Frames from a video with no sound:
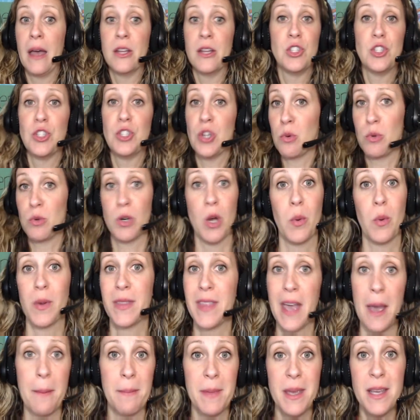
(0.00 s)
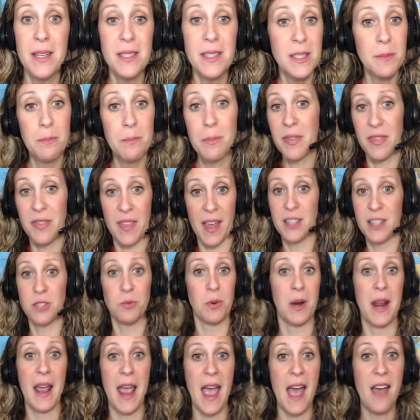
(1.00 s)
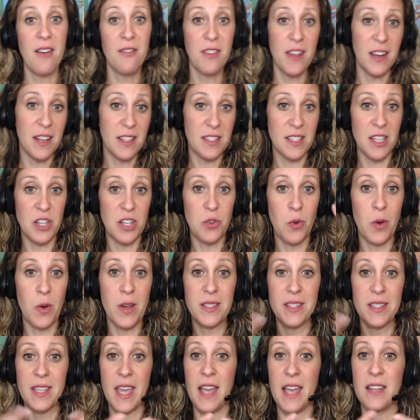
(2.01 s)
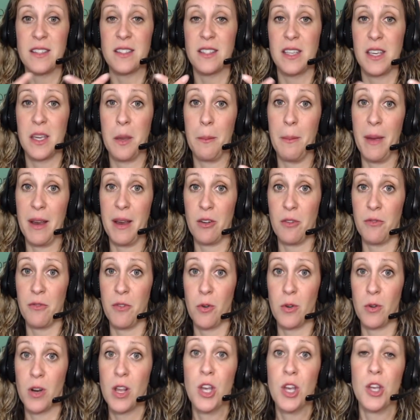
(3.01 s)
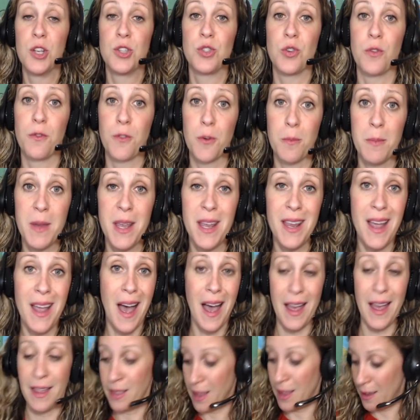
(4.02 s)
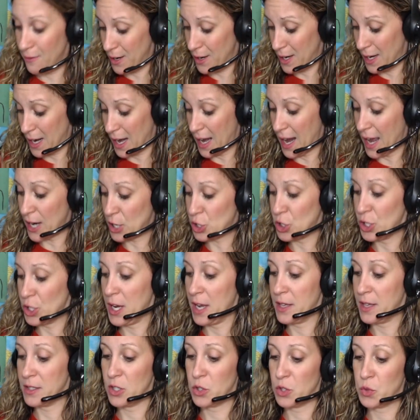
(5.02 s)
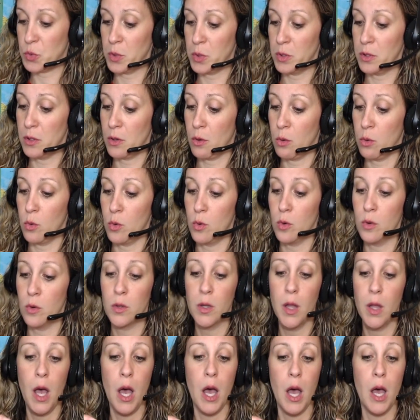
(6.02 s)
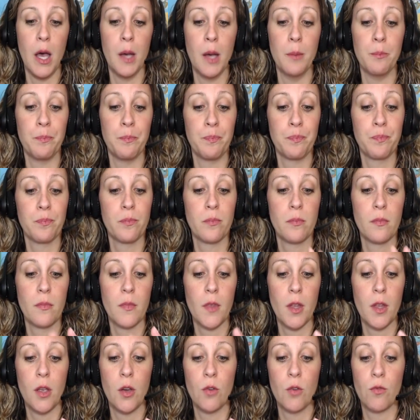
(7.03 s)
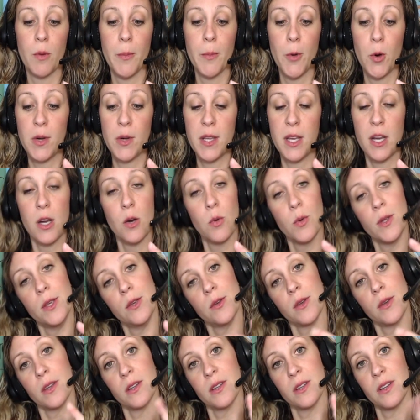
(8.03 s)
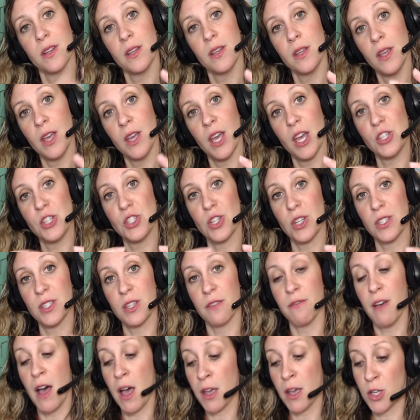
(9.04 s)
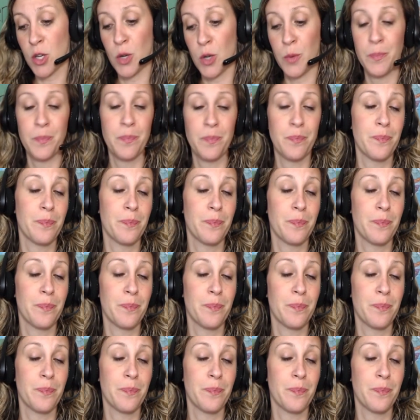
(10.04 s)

Don't know what that means, but that's what I have, and it's a noise canceling microphone. So for me, I love it. It actually has this really cool um, remote here where you can adjust the volume.